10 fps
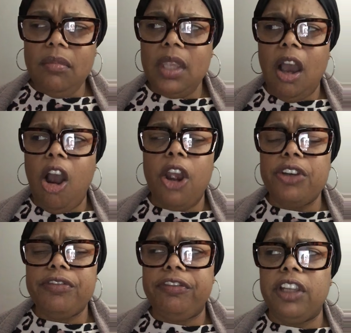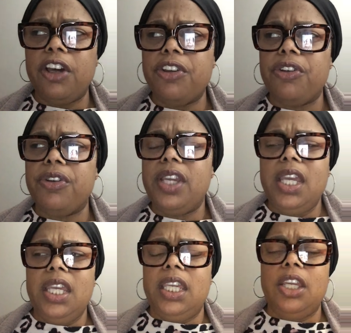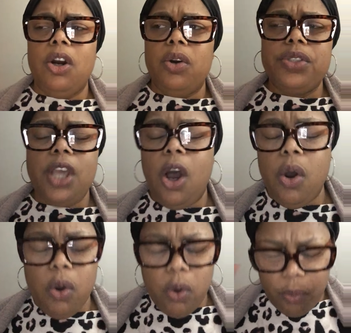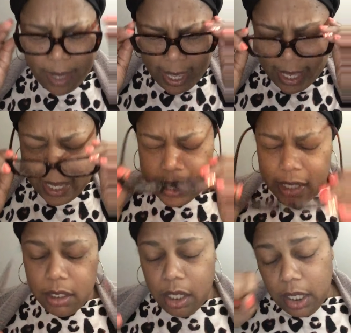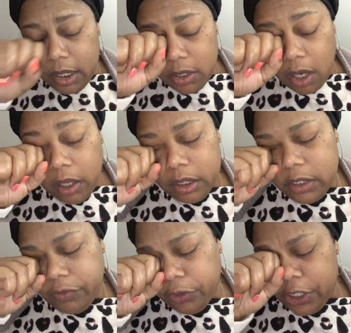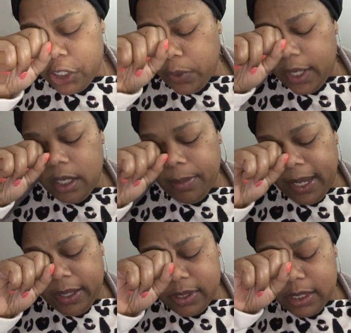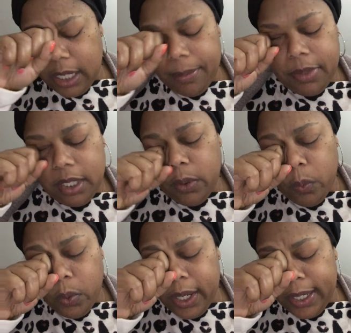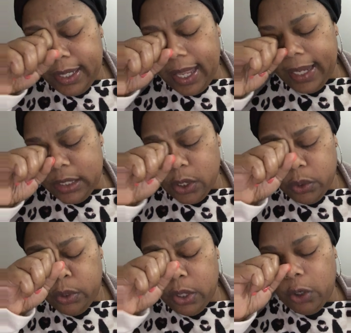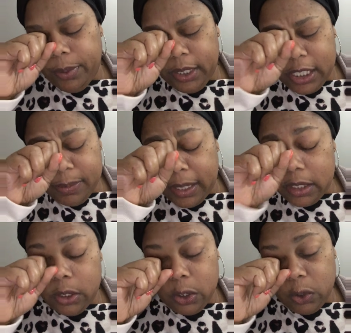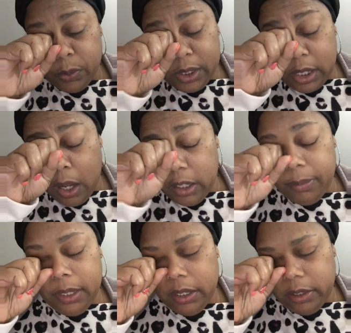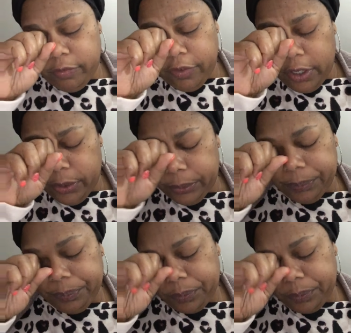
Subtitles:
heart flutter. He goes home and Darla's frustrated about something. What? I don't know, because my sister was calling me on the phone.